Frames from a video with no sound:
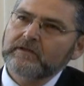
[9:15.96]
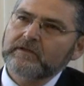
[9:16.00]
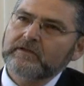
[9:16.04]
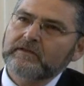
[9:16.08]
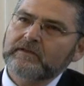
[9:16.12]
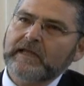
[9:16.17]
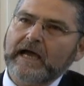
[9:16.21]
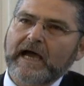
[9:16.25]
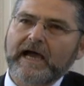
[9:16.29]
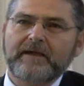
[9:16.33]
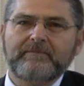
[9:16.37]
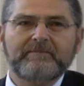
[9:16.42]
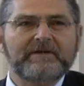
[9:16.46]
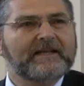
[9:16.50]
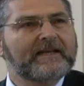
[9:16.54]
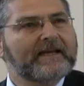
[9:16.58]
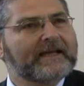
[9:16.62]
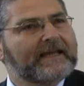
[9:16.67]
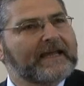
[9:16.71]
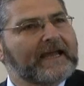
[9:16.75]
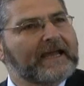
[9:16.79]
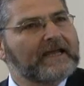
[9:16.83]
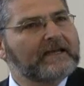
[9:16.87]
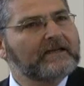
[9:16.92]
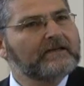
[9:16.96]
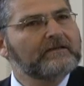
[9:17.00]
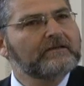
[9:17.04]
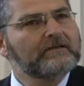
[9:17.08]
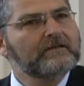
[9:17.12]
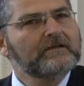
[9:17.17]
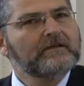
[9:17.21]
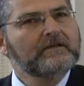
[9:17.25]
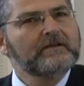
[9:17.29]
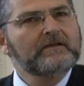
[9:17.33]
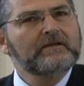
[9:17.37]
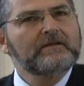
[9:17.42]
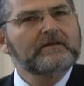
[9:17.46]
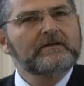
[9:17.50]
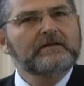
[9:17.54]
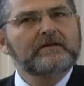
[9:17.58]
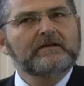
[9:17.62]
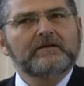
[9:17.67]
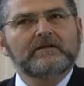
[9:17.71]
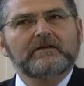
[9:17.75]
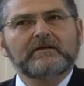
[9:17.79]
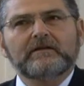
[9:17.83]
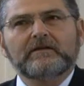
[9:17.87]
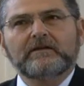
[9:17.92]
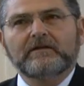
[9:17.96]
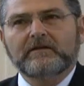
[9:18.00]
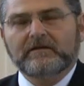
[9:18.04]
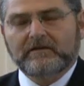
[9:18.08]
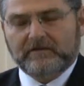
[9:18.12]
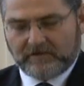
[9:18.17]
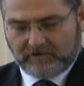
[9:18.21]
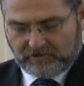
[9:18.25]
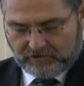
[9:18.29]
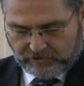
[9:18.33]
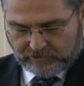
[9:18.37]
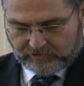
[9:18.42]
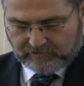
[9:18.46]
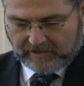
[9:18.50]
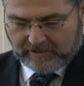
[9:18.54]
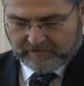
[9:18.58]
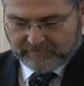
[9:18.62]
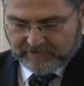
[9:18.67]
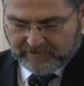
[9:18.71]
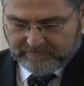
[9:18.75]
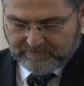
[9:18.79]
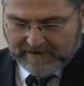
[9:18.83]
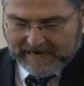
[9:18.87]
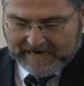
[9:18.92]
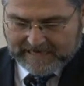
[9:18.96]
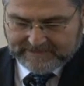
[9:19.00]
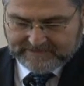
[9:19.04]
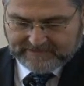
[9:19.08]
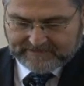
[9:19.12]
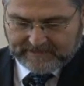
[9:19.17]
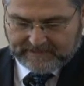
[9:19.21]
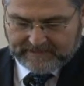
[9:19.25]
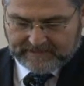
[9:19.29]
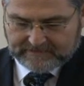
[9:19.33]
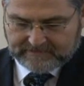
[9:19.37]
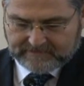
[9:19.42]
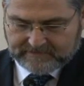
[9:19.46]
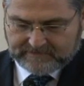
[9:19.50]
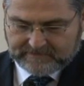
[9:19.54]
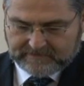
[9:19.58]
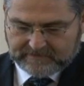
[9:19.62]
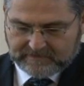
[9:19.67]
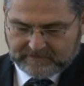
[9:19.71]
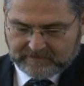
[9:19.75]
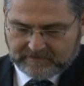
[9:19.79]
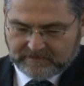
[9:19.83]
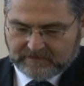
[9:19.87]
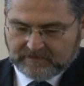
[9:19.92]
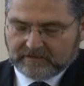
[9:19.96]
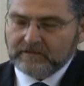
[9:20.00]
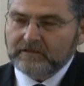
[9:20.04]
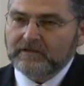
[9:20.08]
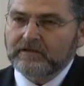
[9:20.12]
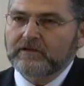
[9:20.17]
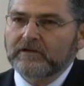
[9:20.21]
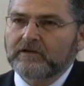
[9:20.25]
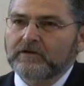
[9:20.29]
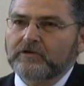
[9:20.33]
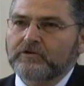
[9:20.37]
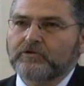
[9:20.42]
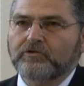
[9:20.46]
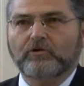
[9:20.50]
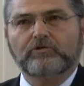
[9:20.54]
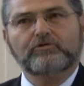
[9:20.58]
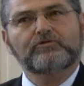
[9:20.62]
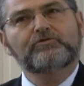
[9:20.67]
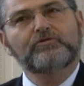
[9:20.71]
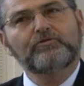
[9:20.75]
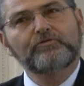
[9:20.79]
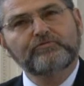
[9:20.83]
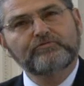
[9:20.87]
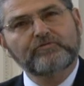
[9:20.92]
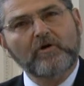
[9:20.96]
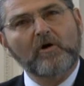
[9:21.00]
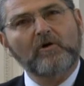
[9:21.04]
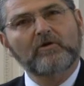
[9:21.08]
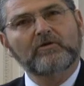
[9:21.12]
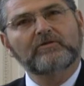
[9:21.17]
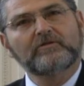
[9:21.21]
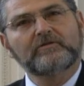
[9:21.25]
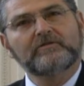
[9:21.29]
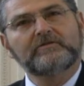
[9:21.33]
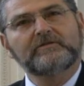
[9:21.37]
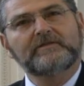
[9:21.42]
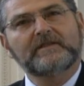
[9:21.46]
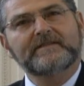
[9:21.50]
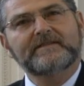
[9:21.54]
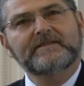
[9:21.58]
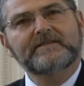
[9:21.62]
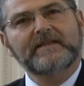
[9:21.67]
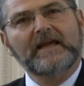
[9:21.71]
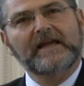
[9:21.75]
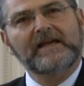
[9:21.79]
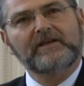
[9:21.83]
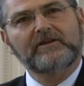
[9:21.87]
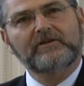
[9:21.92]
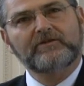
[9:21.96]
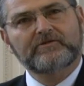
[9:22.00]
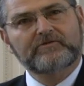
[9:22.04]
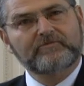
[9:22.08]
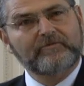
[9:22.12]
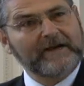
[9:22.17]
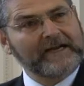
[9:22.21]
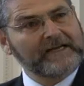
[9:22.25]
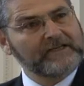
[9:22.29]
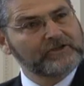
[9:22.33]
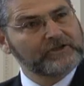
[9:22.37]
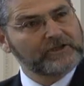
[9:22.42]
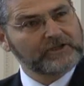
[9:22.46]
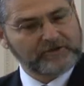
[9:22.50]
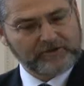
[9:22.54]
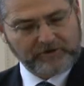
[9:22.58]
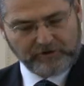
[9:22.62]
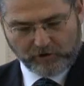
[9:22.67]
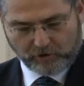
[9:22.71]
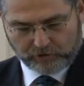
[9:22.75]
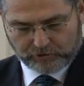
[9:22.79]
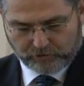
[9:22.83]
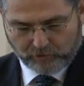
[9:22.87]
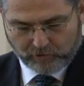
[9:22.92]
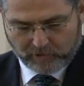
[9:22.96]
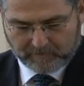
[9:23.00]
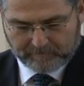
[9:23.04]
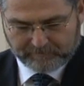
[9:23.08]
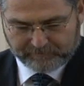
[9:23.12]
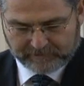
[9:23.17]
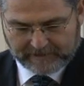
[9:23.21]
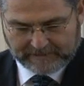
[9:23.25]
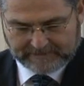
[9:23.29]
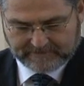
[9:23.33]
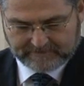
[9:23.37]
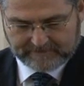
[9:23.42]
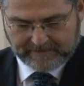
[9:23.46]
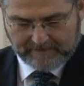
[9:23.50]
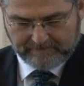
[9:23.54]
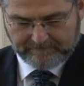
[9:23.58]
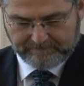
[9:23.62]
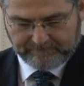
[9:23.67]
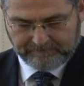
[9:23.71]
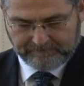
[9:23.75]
Time and again, the Torah reminds us not to wrong the strangers, not to oppress them.